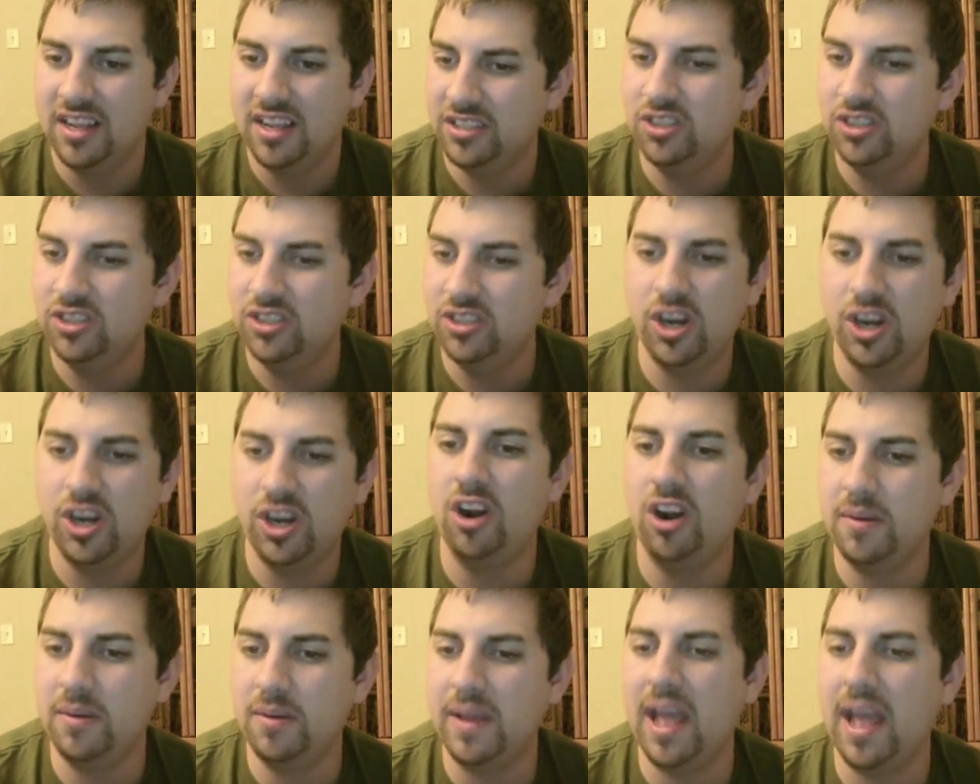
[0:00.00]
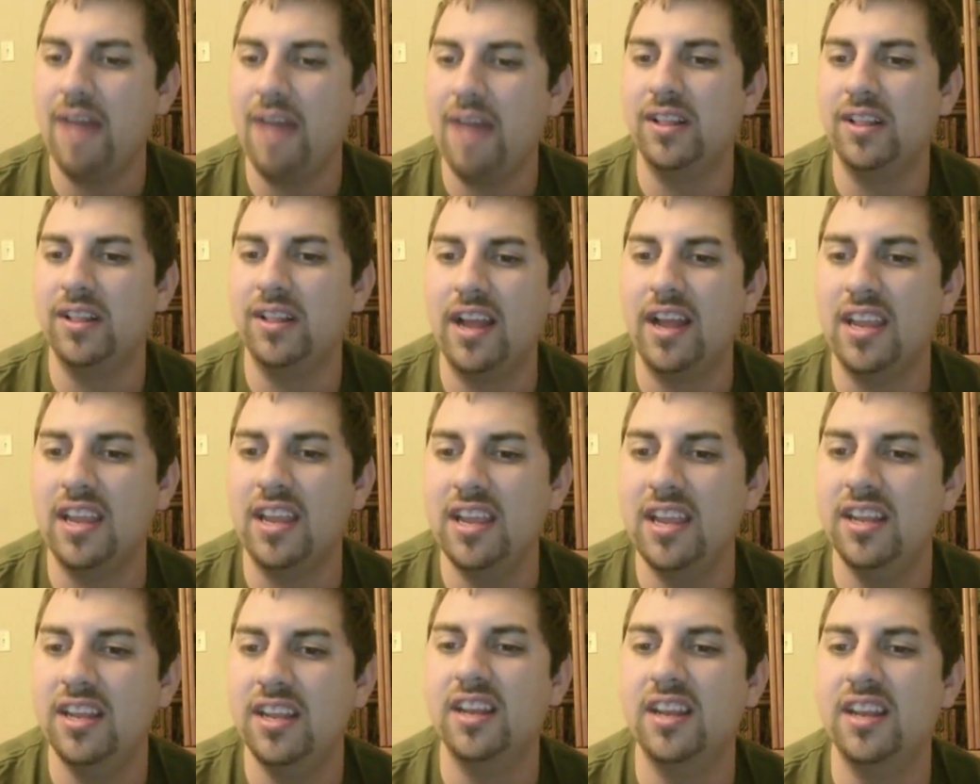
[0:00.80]
you should already be having, like
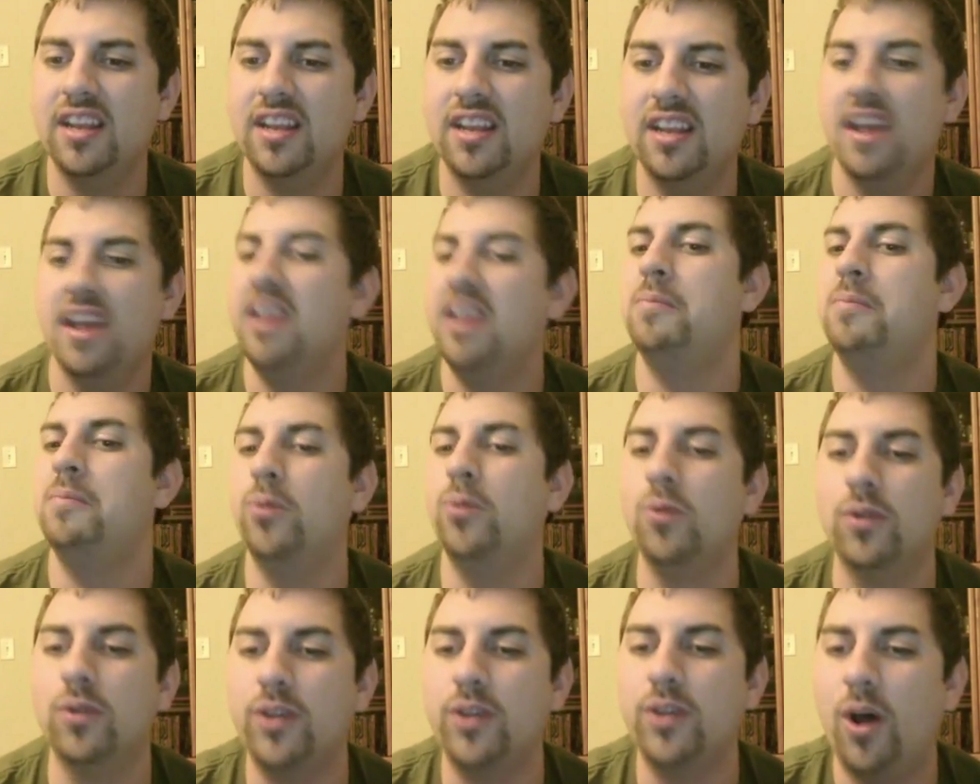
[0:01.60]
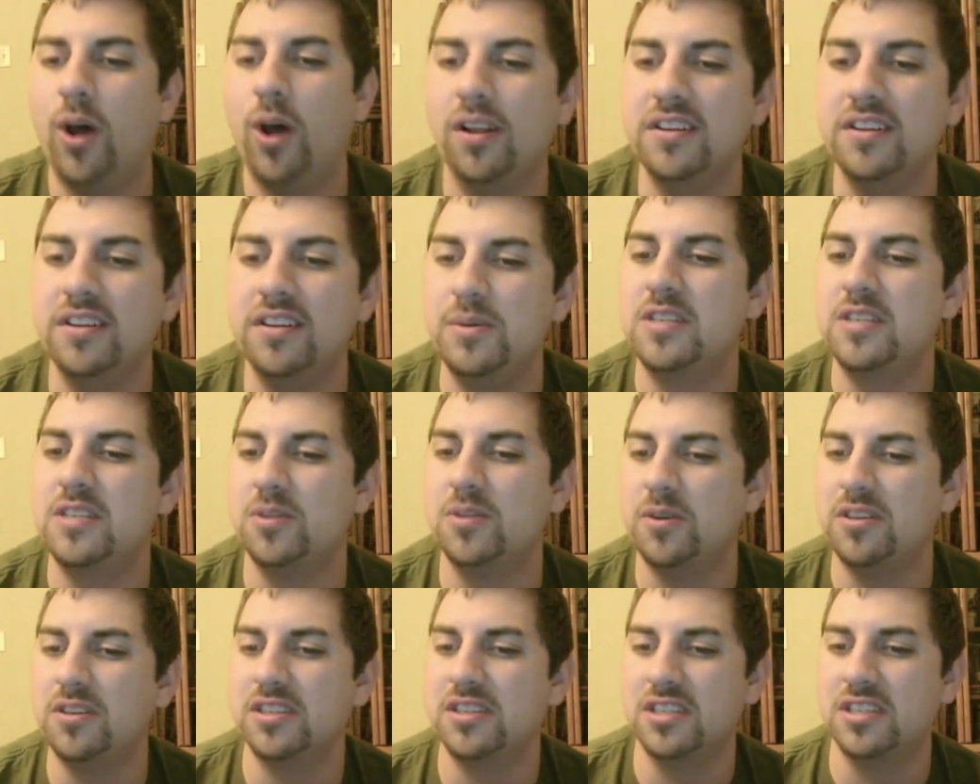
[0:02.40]
he did. He pooled all his
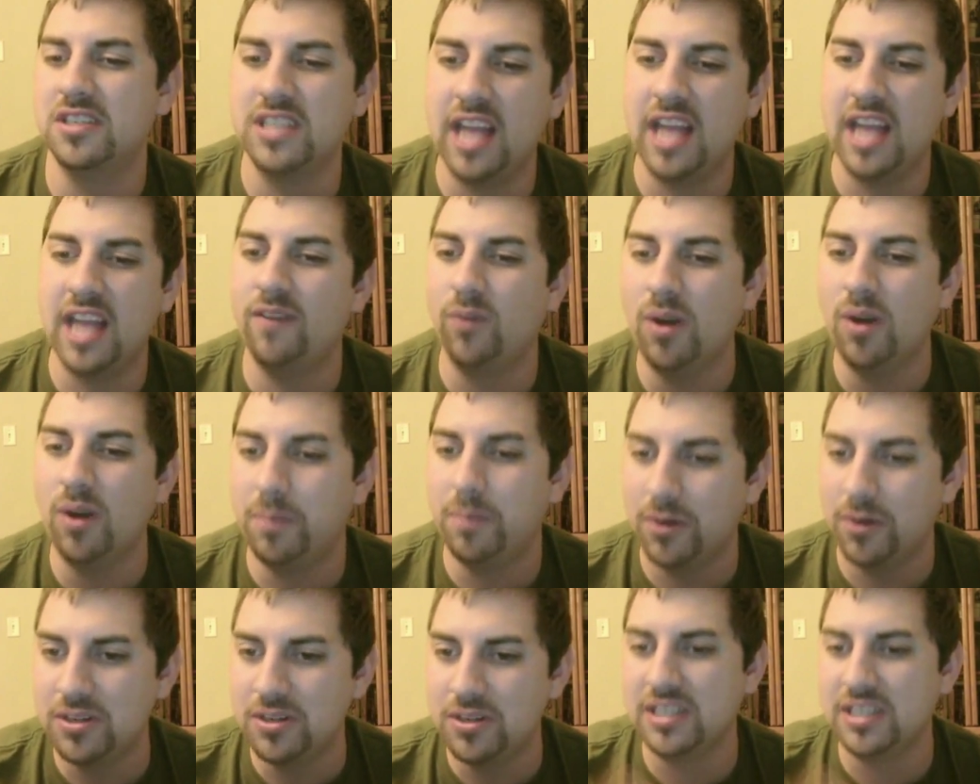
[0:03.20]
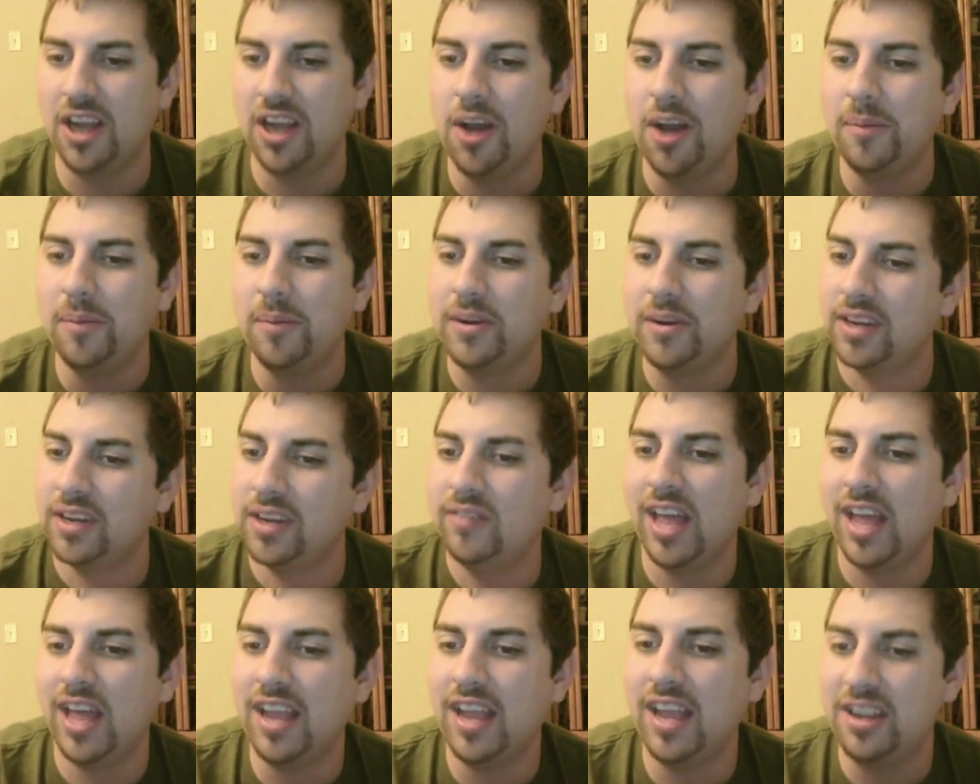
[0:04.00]
resources to have one person come and give
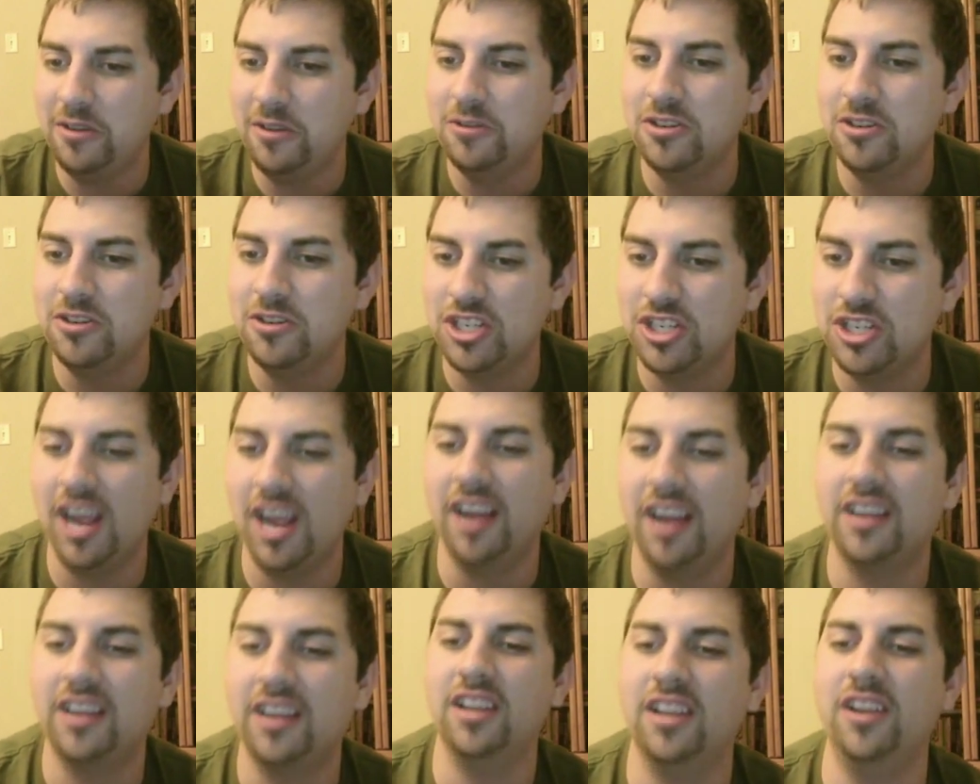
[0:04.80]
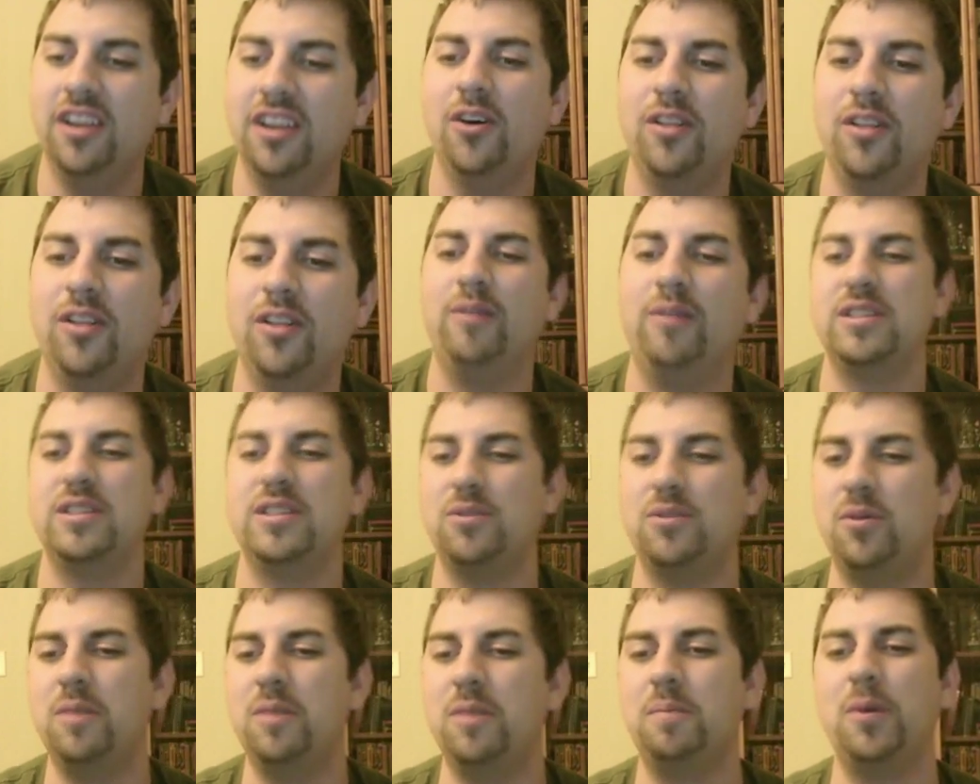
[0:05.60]
that huge check. That
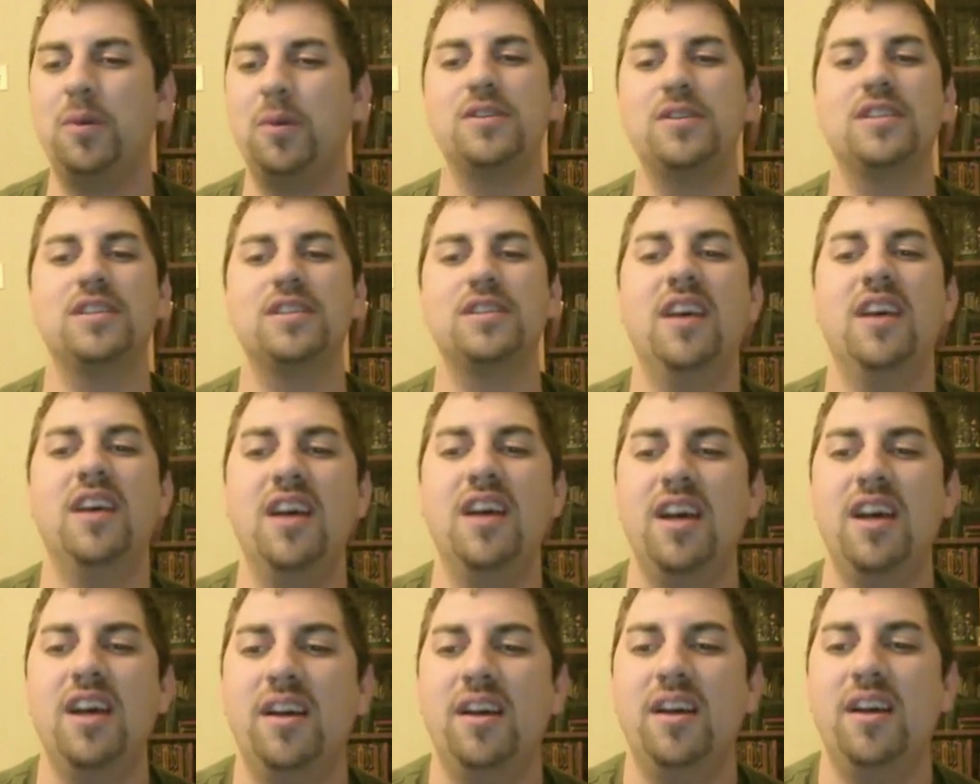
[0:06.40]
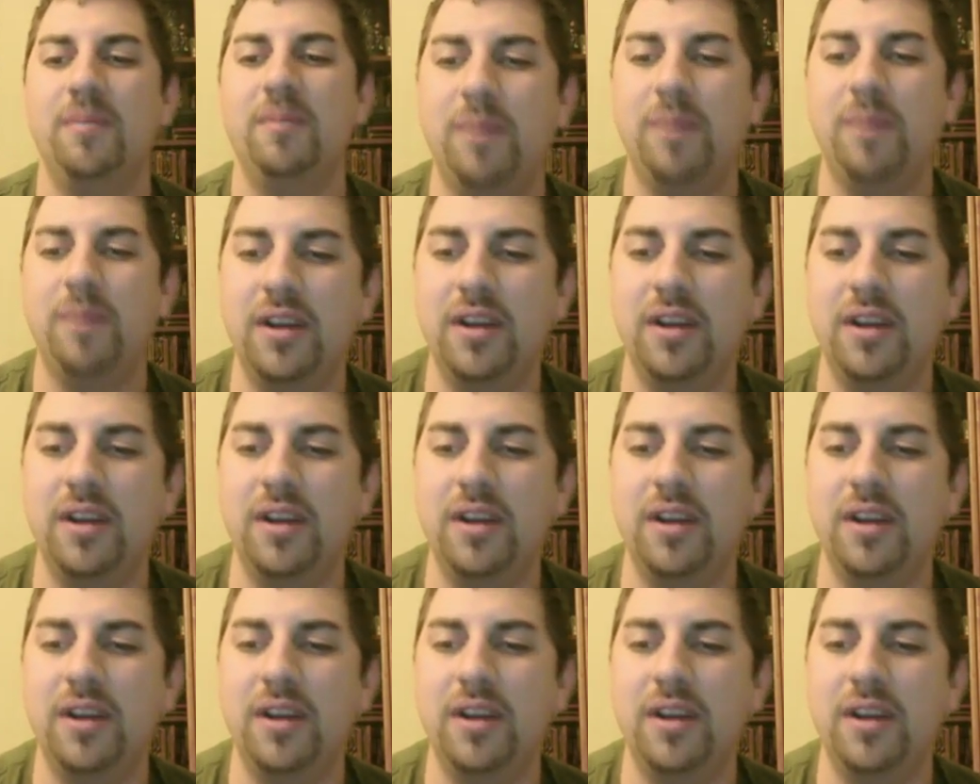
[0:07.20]
wasn't one person, but you